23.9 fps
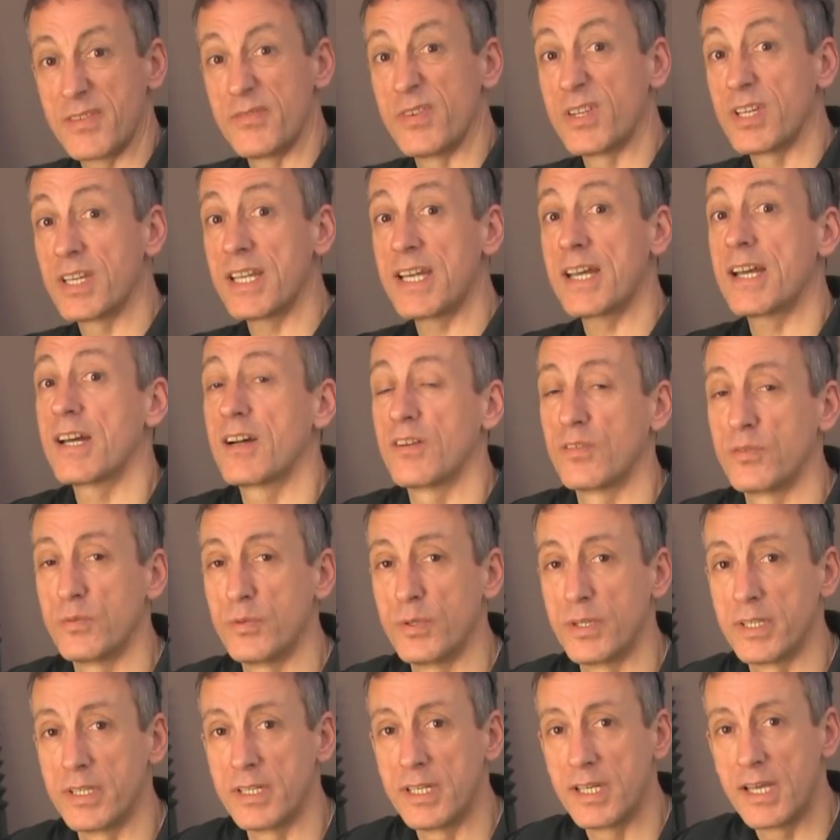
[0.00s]
if you're going to have
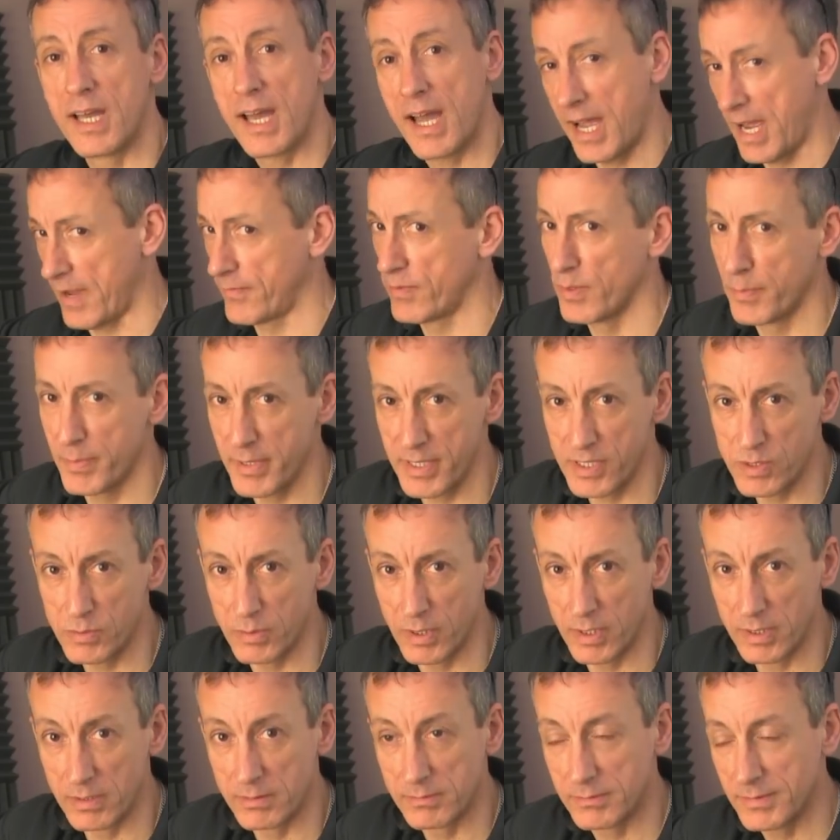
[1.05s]
one, have a big
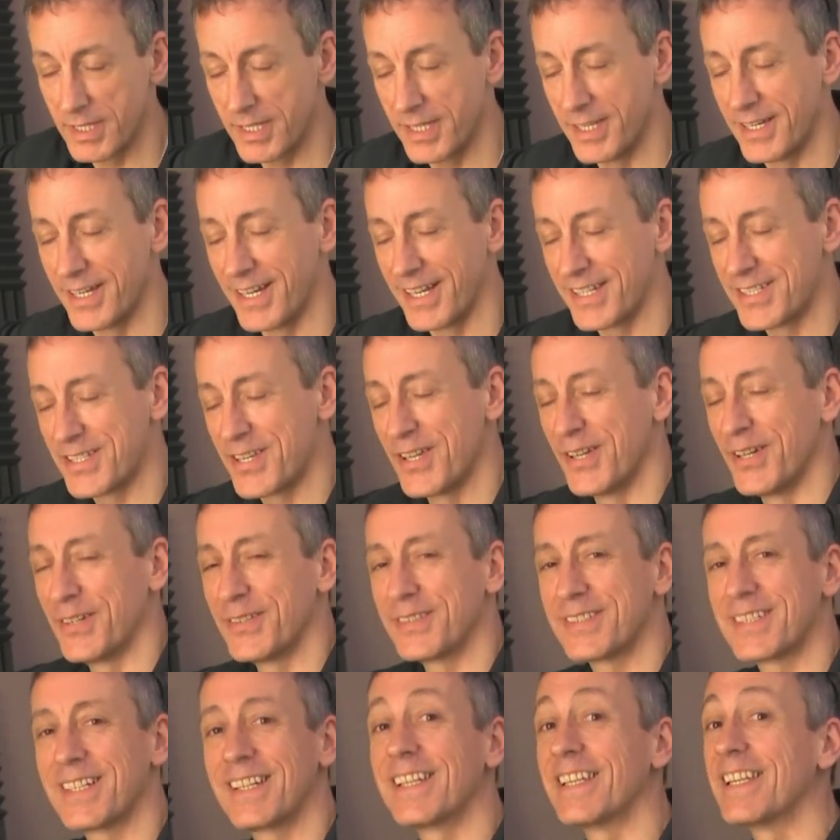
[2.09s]
one. And I
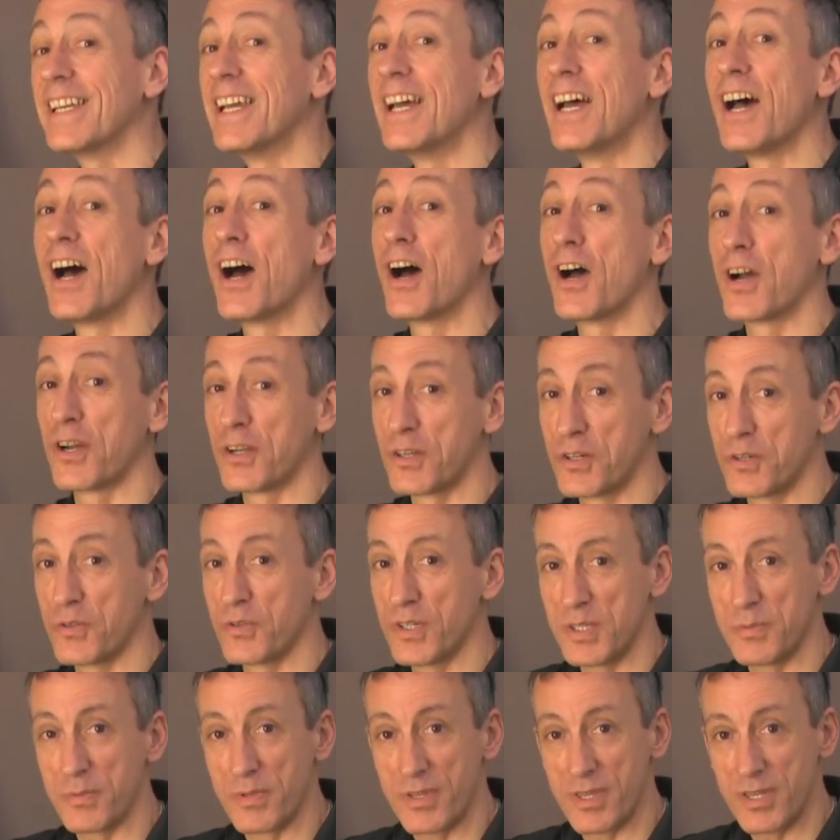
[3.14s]
totally
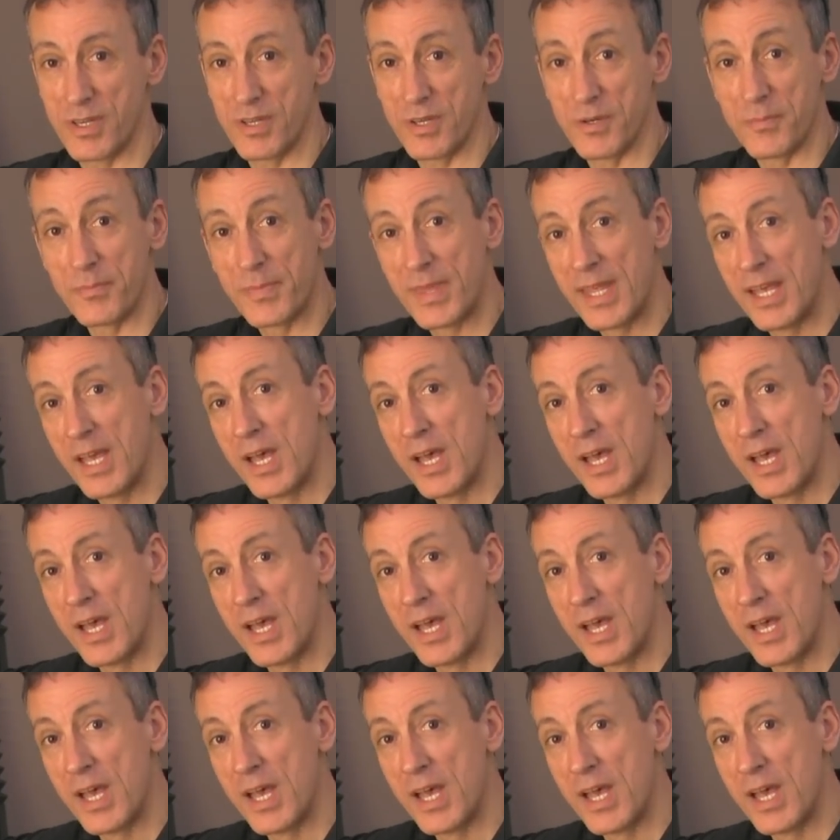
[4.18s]
agree with her.